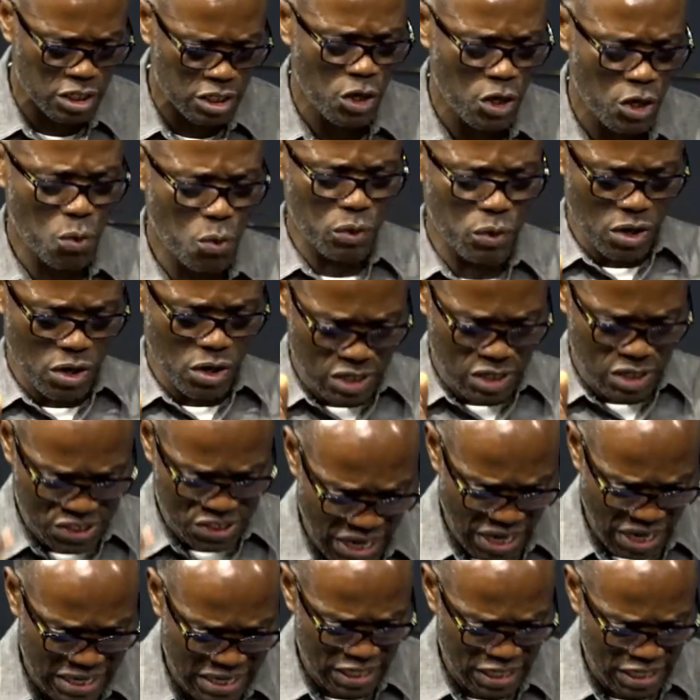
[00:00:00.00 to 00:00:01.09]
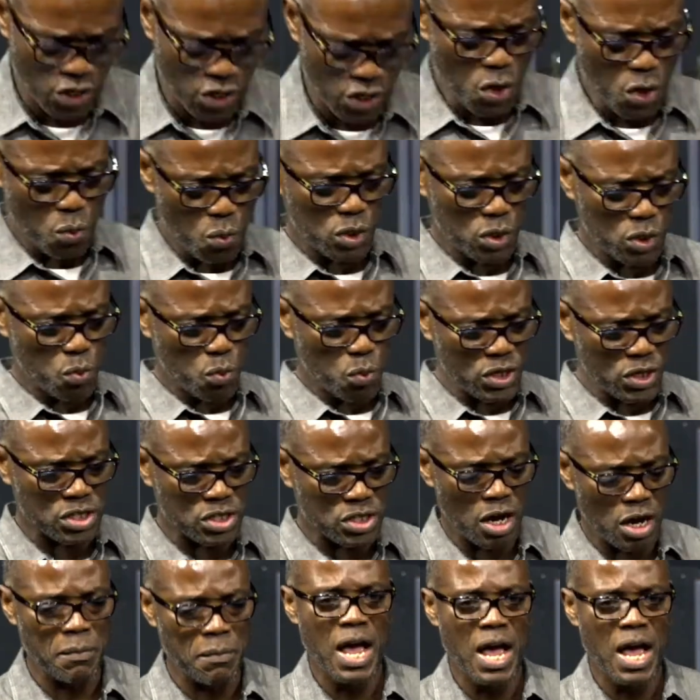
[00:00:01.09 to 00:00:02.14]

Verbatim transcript: with understanding, with wisdom,